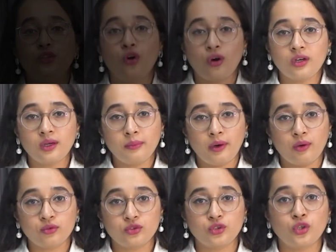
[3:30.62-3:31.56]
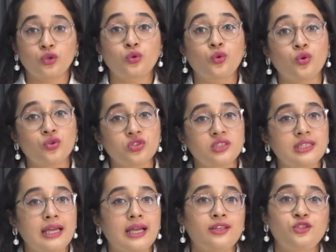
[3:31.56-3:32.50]
Talk about your course
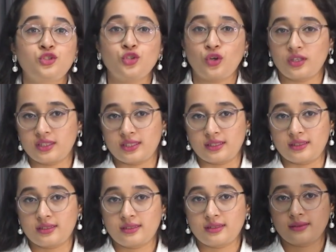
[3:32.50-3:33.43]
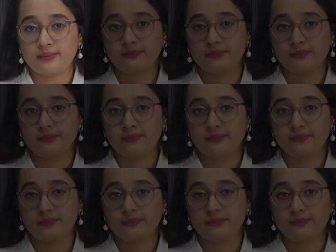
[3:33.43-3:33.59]
and choices.